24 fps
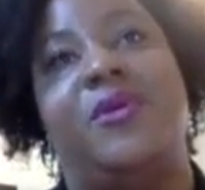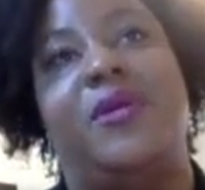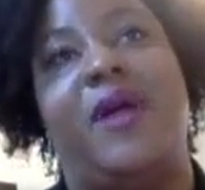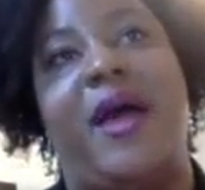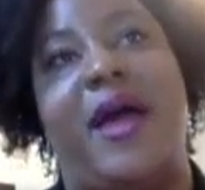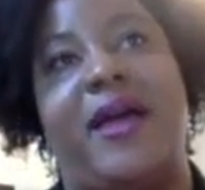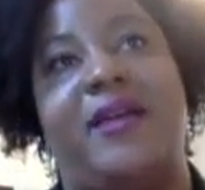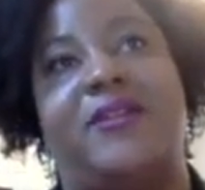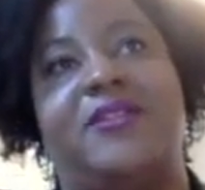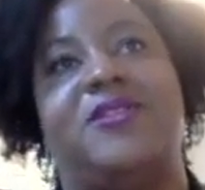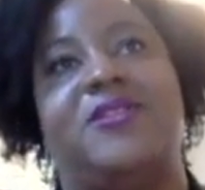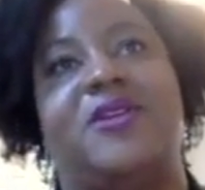
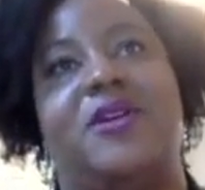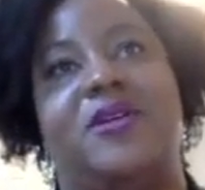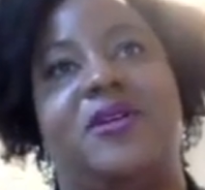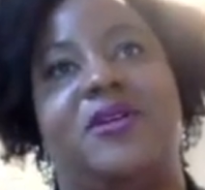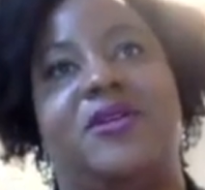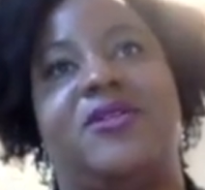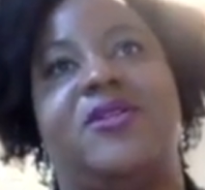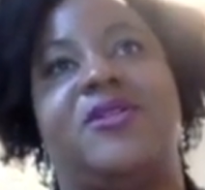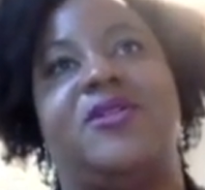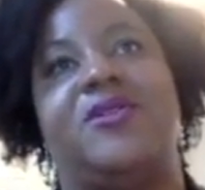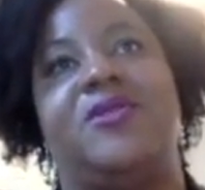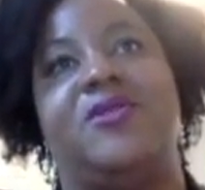has
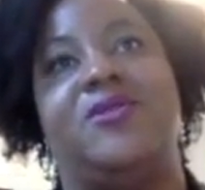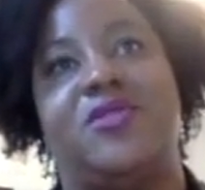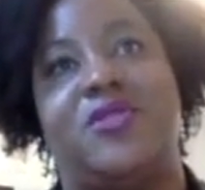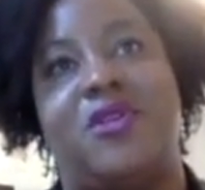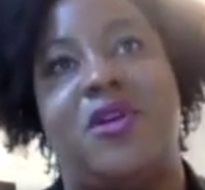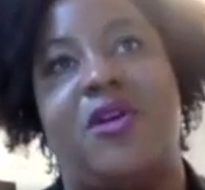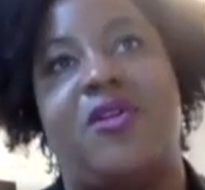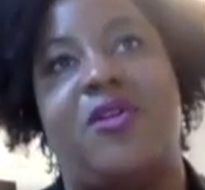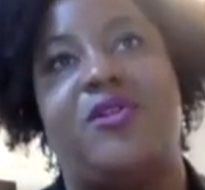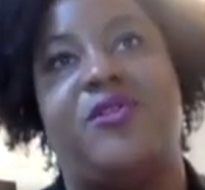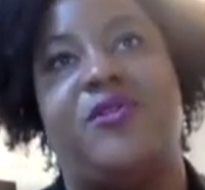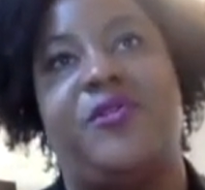started to
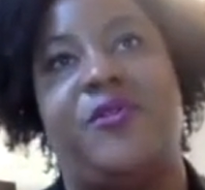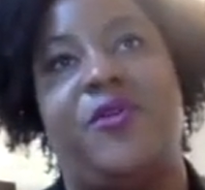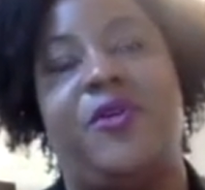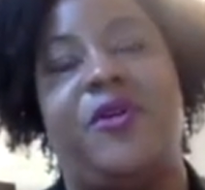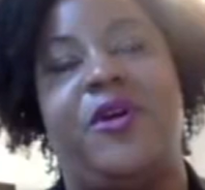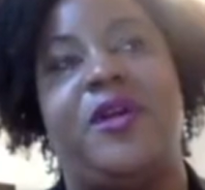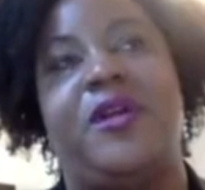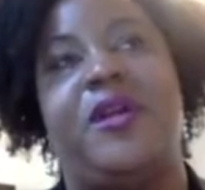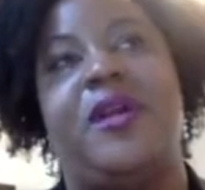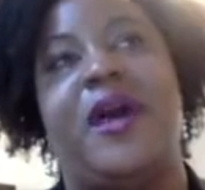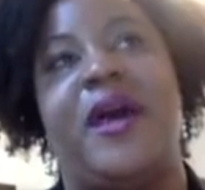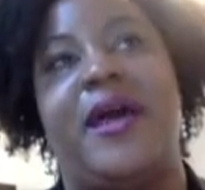charge
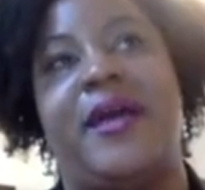for it.